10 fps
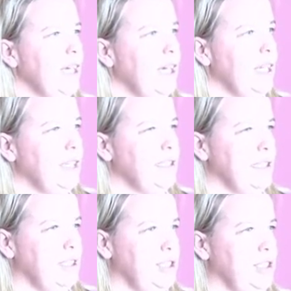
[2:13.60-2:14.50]
and
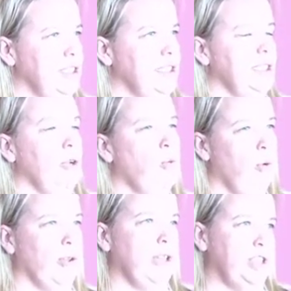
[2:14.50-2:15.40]
it's just
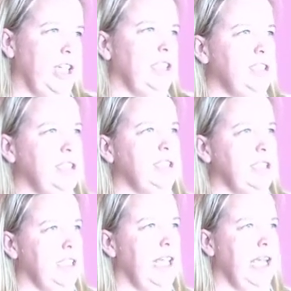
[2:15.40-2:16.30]
what the change is
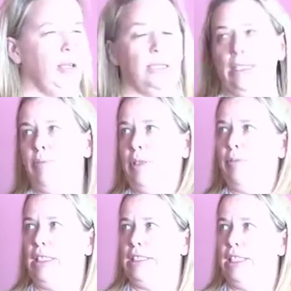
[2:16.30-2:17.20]
and how it's
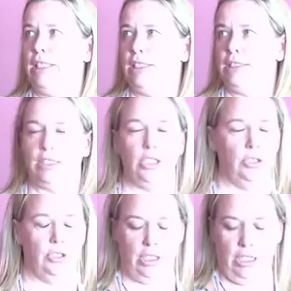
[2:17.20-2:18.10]
implemented is
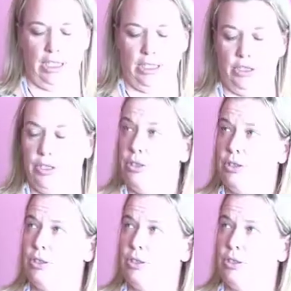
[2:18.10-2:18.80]
usually the issue.